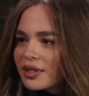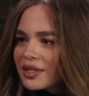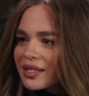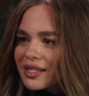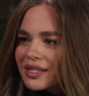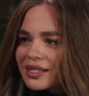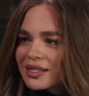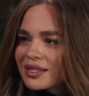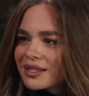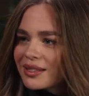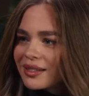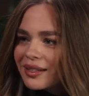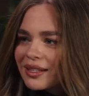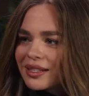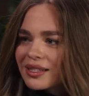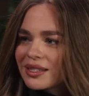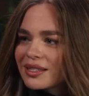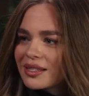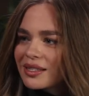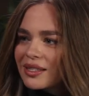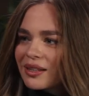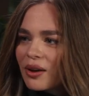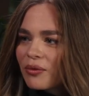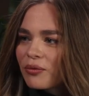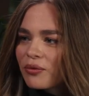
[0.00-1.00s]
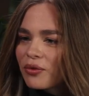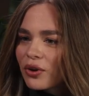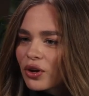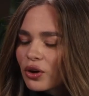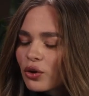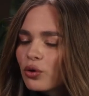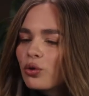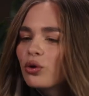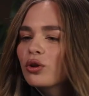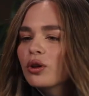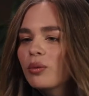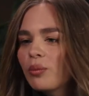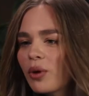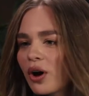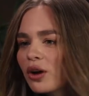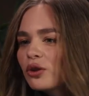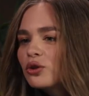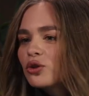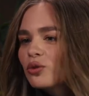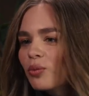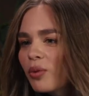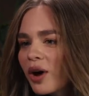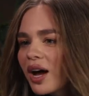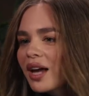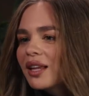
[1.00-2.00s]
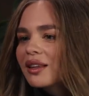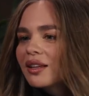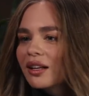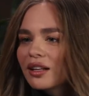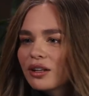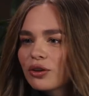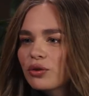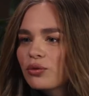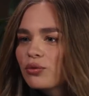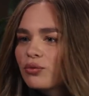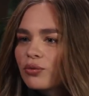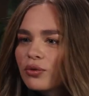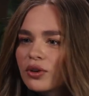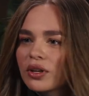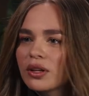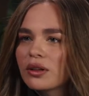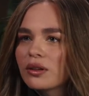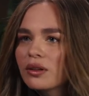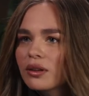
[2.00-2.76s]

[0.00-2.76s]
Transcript: This is something cool about Dubai, that you